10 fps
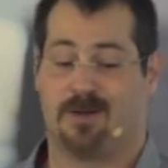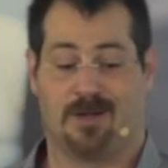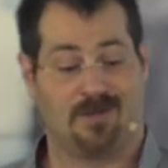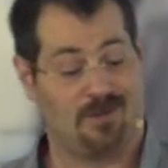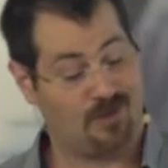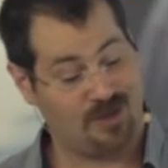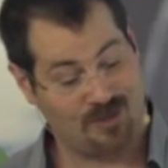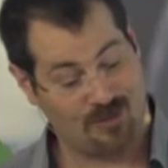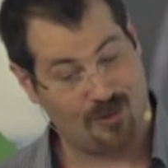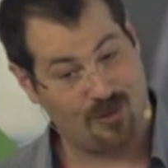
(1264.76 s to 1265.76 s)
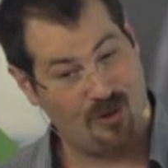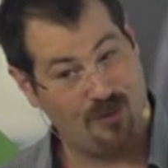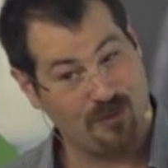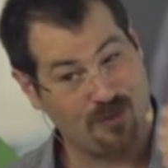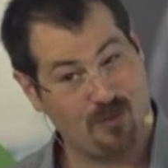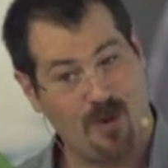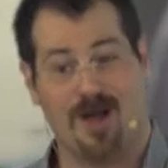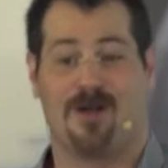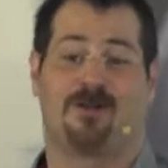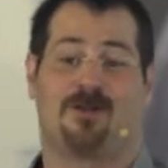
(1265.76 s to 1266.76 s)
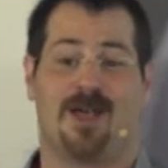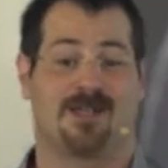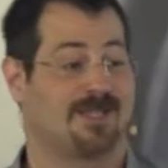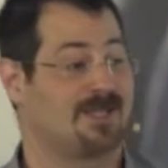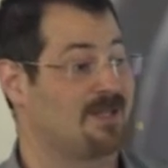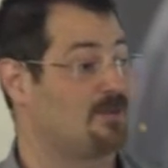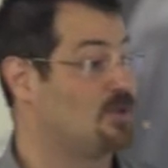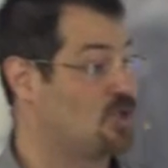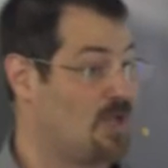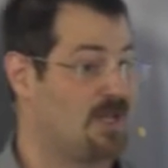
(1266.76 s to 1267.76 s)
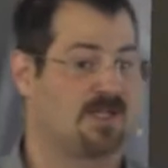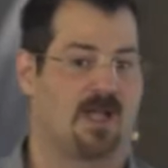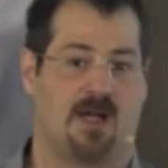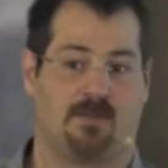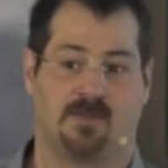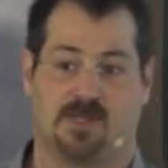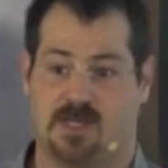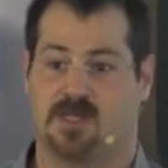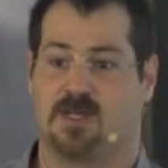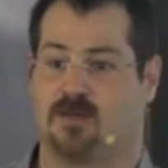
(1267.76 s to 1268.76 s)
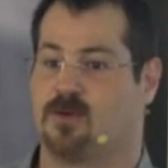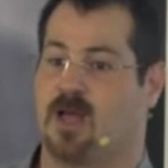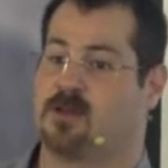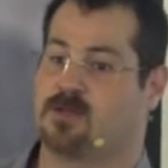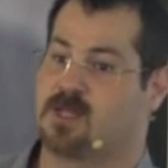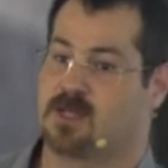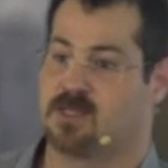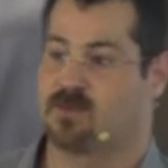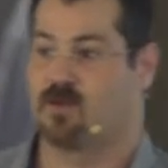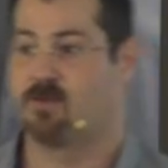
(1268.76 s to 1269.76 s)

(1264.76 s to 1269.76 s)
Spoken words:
but you need to go over the wire to access it, which takes time, 62 nanoseconds for